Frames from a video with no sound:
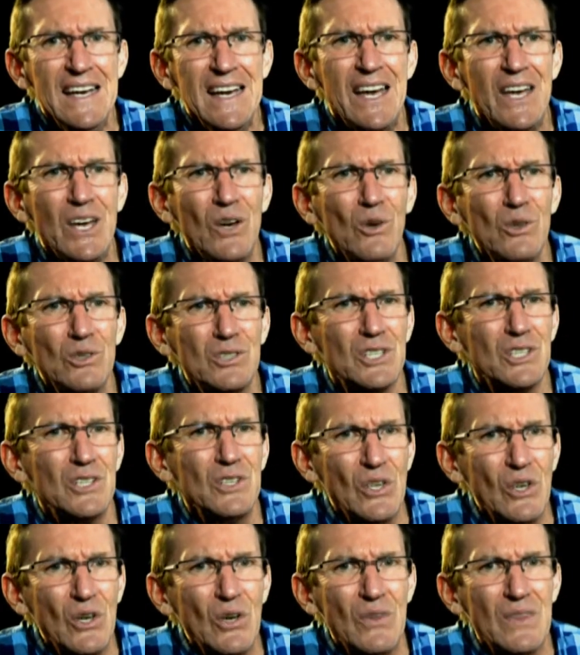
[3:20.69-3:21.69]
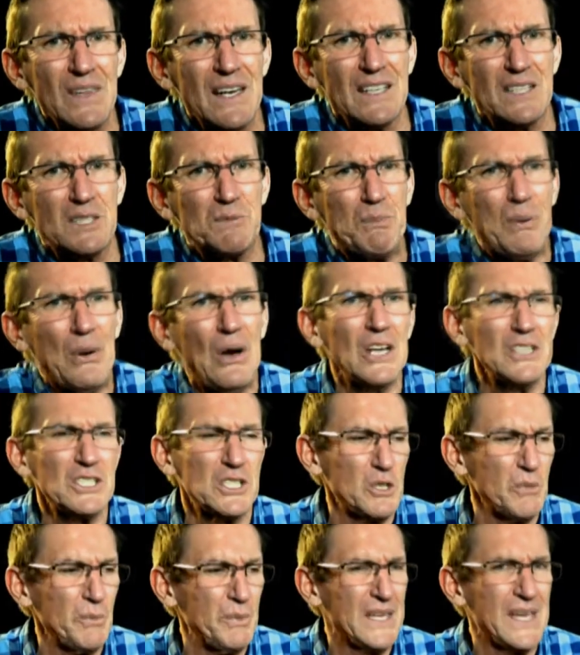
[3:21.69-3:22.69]
He also knew that it's
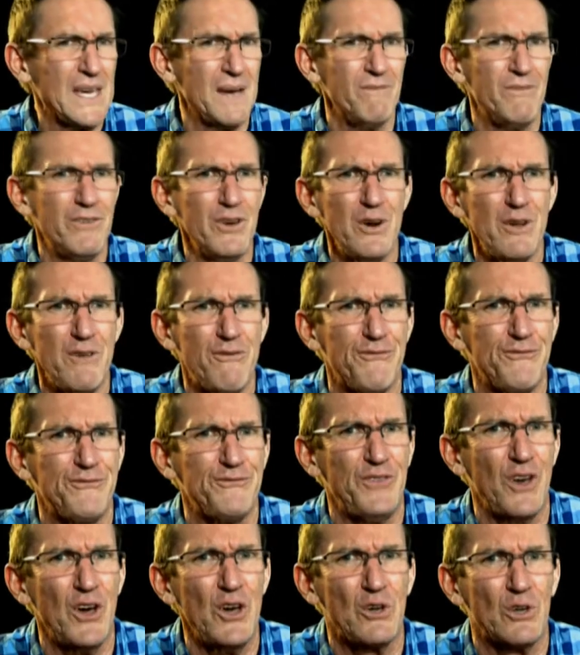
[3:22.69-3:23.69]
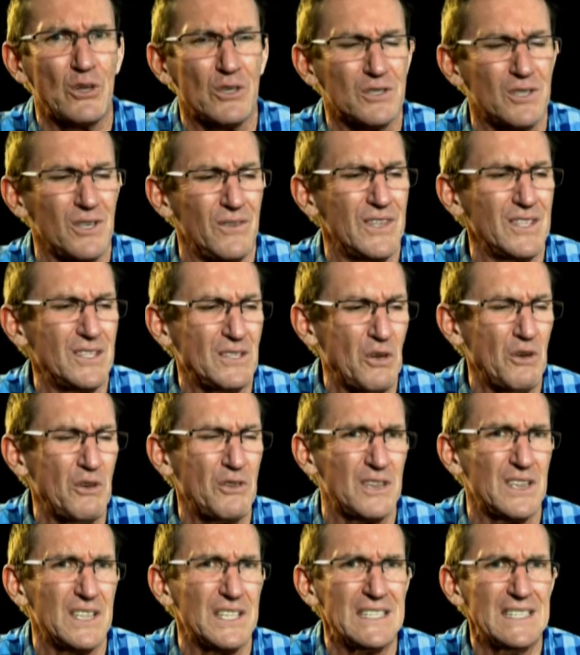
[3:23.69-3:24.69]
possible to become very focused on these
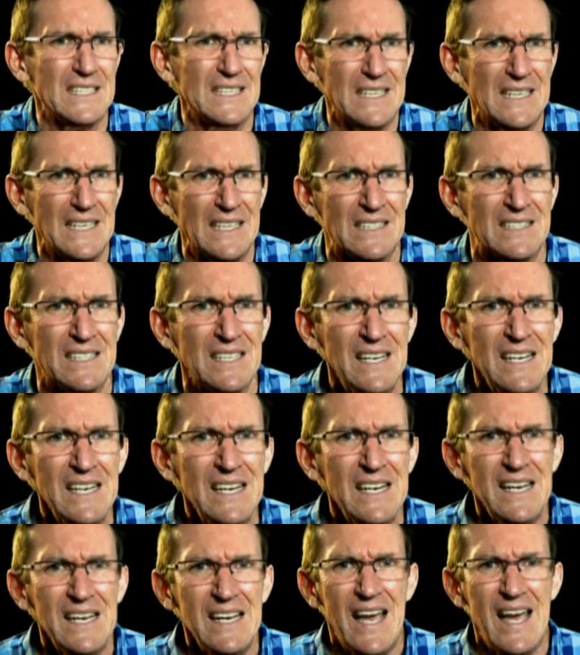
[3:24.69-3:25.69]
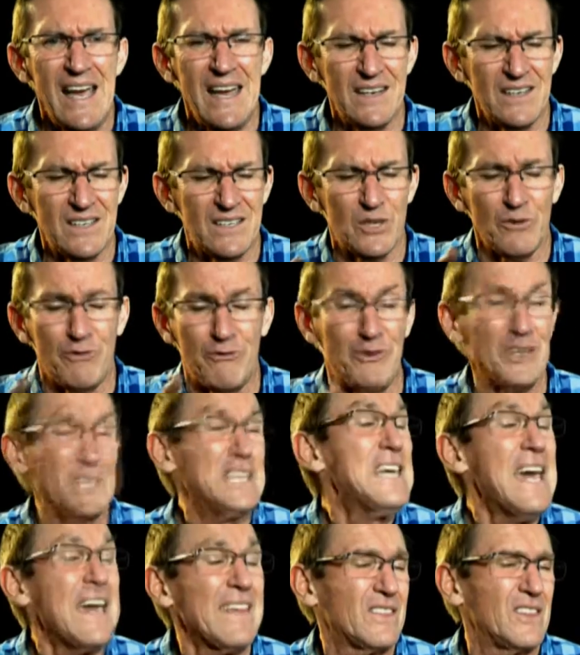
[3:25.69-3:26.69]
earthly needs and to
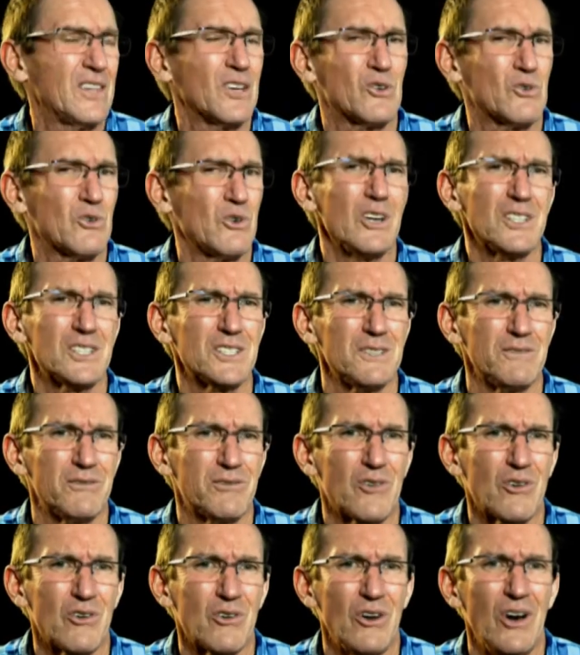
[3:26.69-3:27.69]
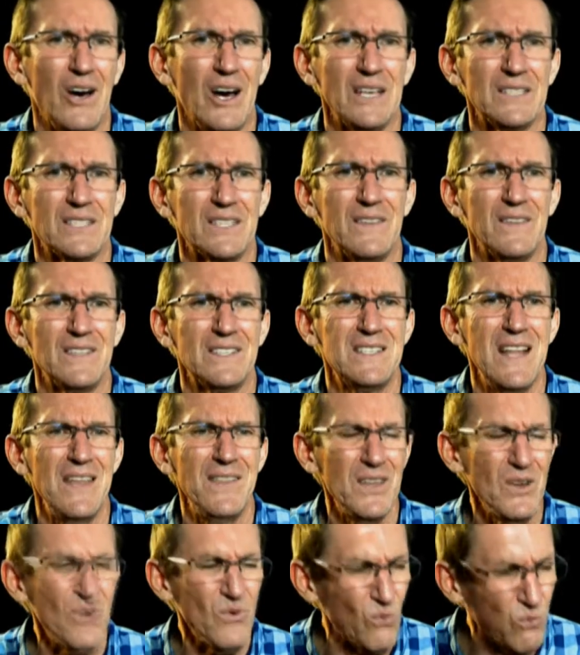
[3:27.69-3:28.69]
forget the cross of Christ. And there's
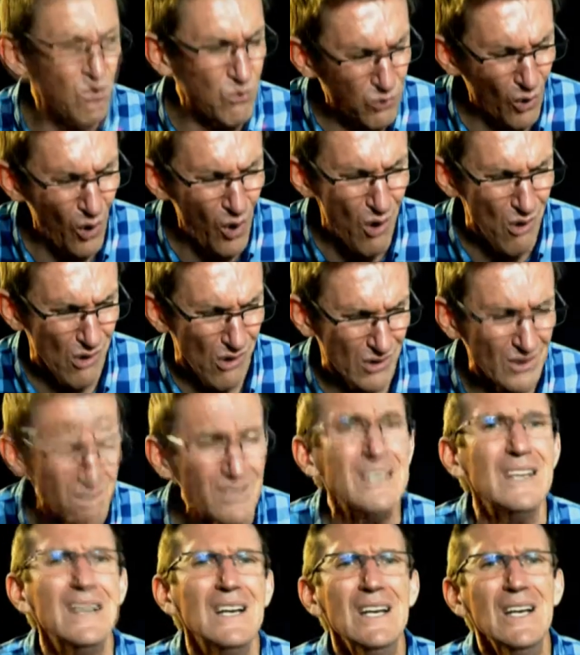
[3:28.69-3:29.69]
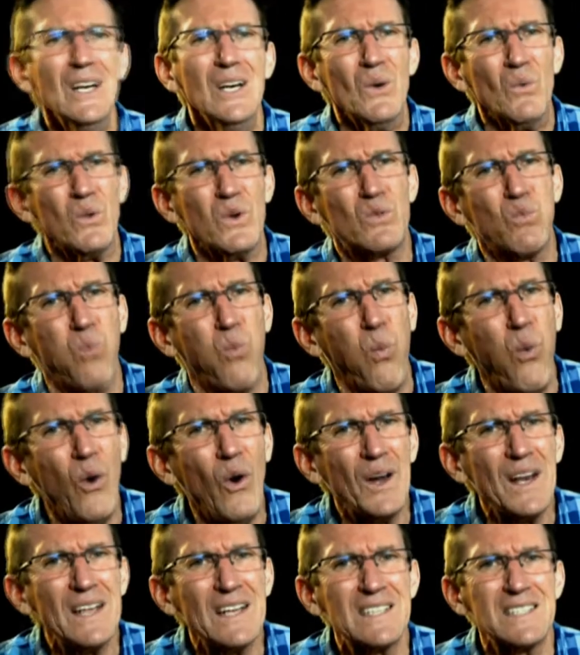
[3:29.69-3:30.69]
nothing wrong with
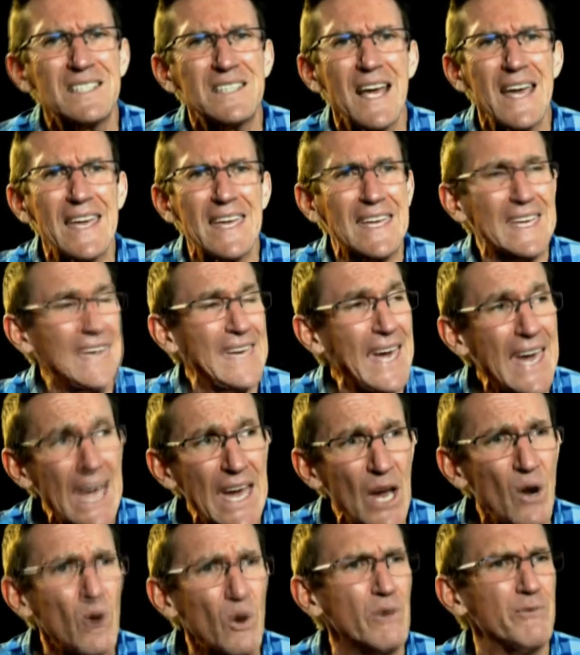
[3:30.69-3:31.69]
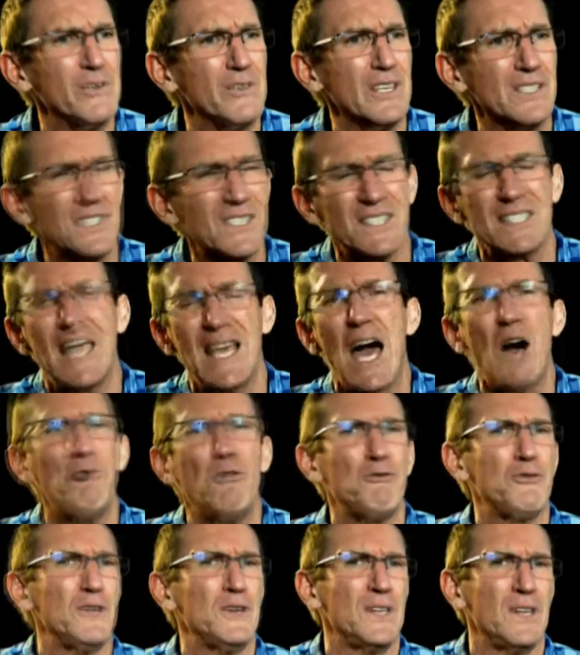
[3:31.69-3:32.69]
wanting to take care of
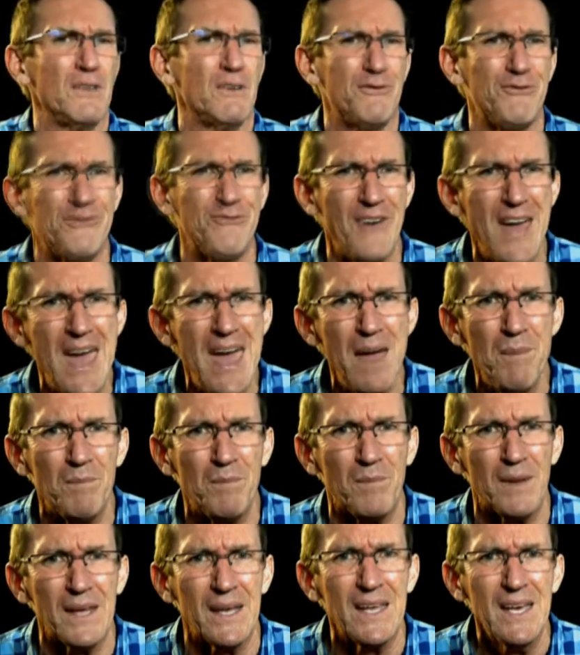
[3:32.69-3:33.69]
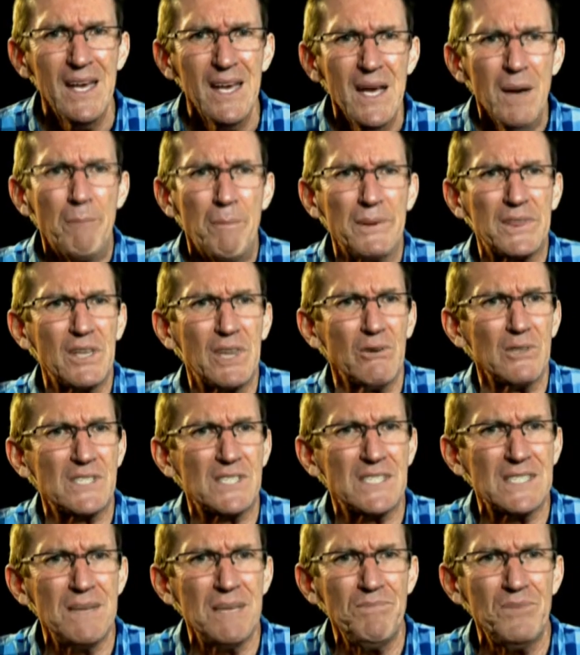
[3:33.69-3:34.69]
yourself and your family, but there is
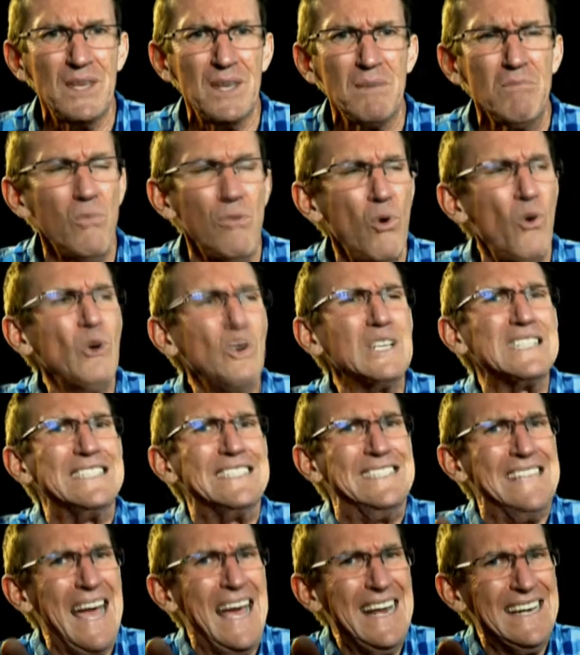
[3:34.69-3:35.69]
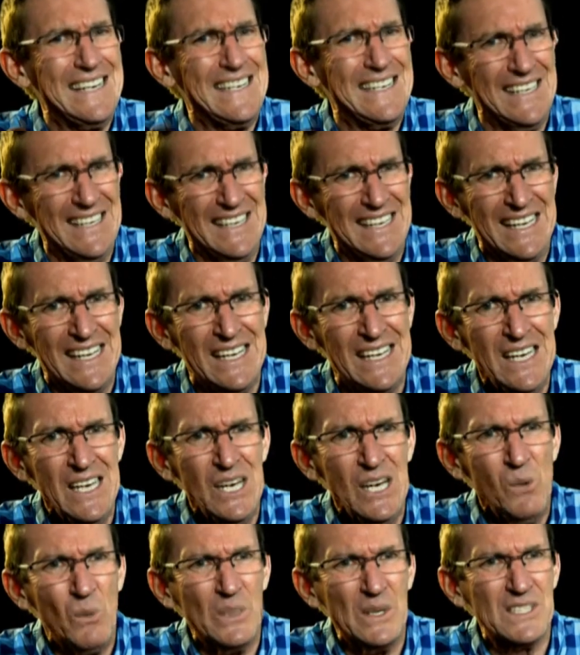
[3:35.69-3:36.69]
something more deadly
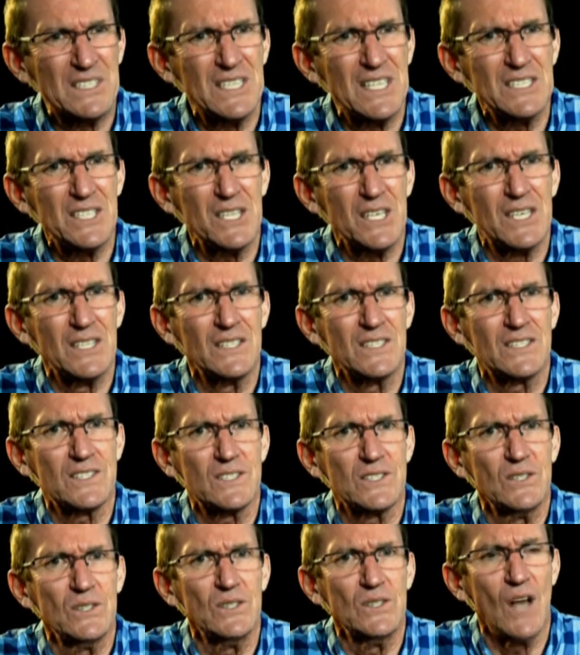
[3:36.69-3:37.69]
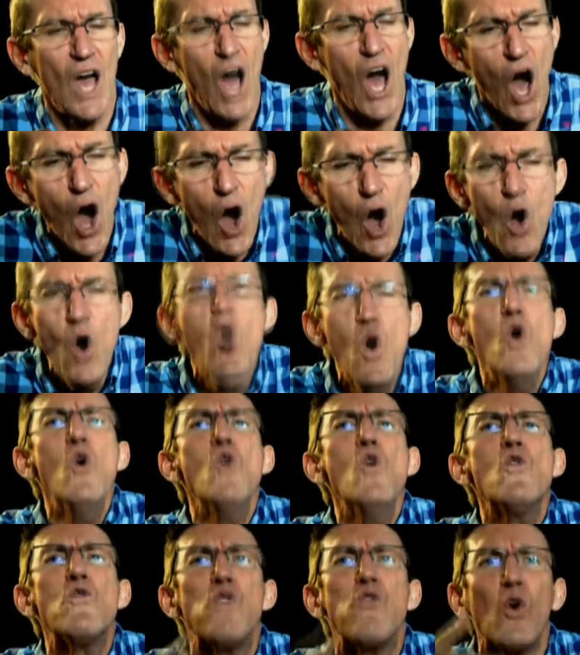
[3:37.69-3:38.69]
when such a concern
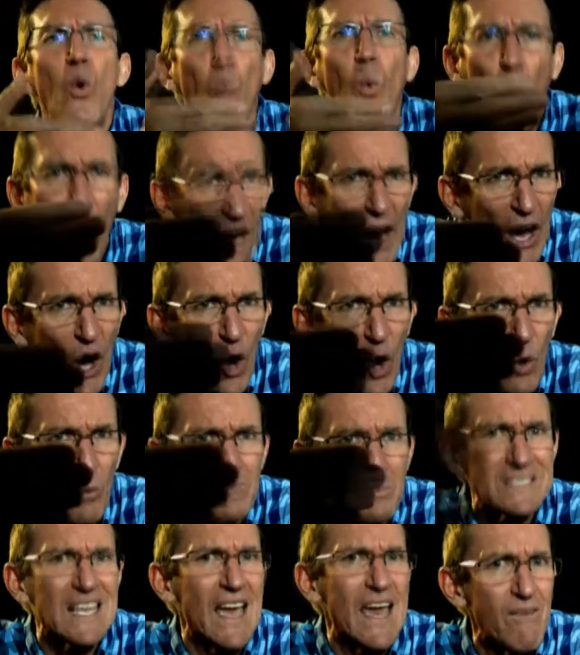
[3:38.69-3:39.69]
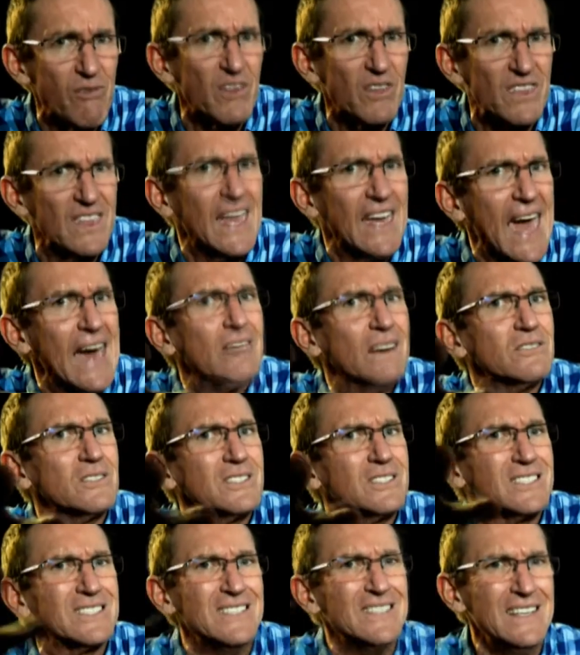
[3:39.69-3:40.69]
overwhelms everything
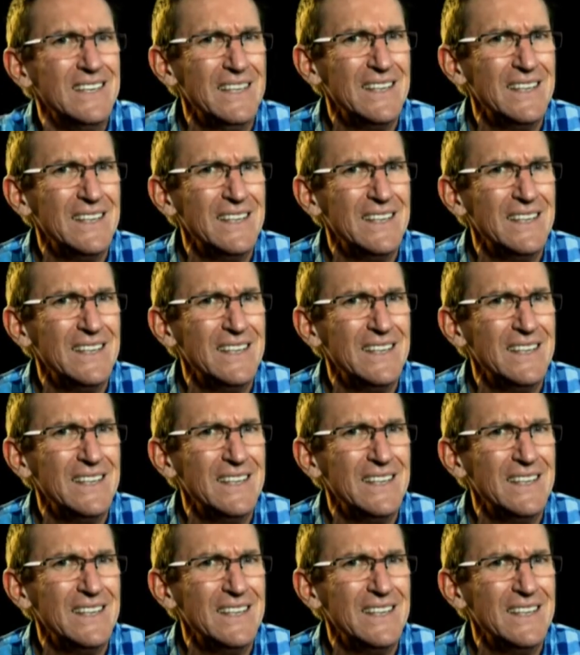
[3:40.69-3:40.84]
else